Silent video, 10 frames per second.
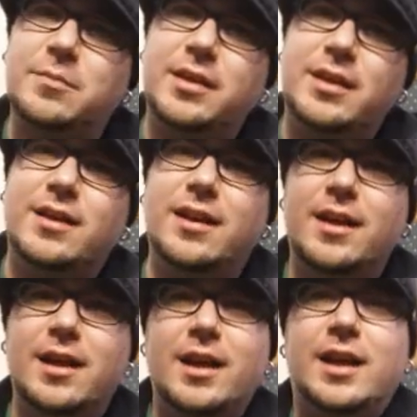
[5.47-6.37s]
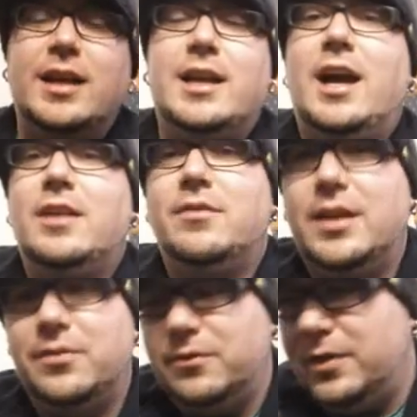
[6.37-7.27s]
going to be kind of a
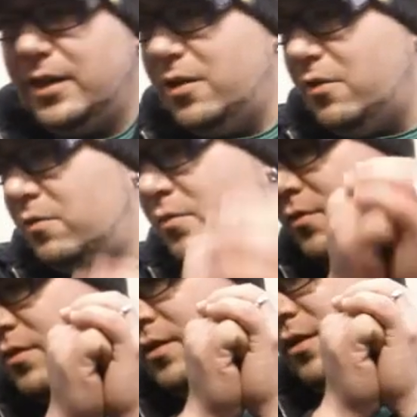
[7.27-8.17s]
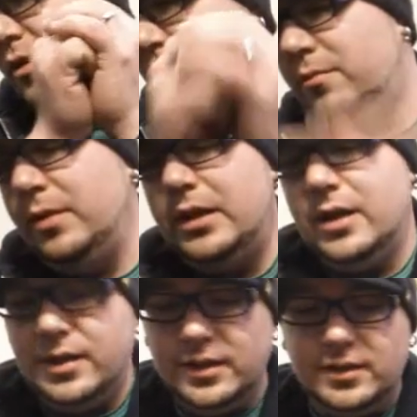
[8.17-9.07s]
different video
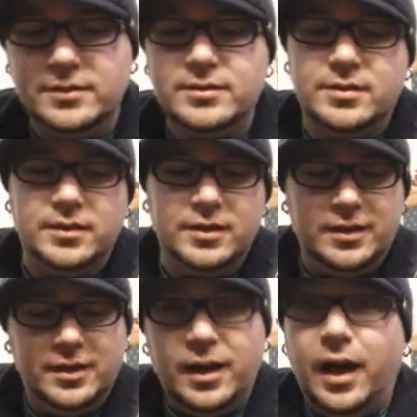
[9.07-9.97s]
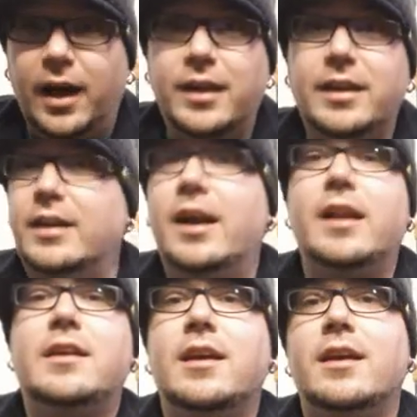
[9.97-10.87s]
because,
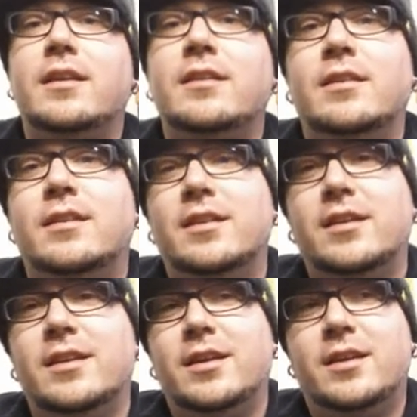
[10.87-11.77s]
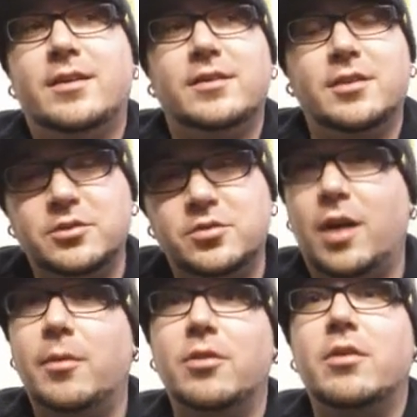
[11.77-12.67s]
yet again, there's
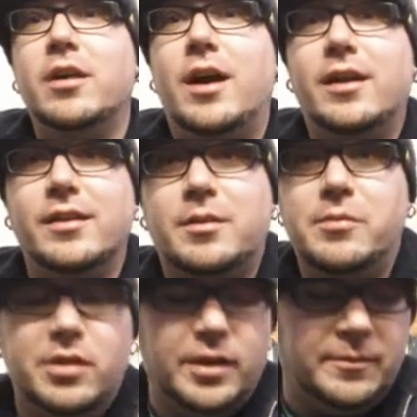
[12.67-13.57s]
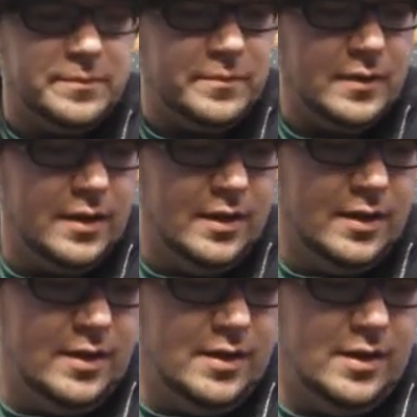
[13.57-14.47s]
drama going on in the community.
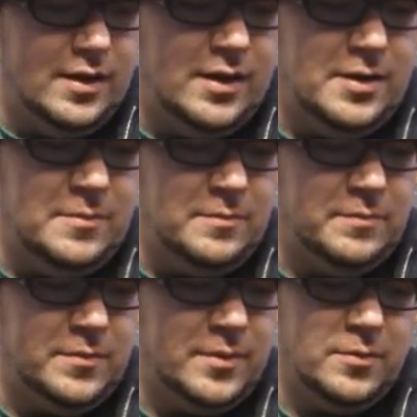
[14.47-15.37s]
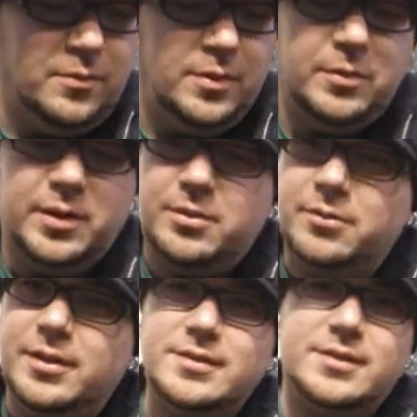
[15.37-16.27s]
Um, we went
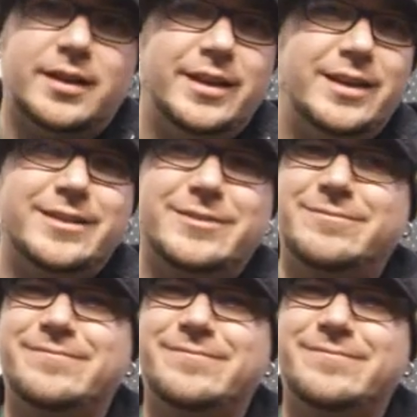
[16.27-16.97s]
through this like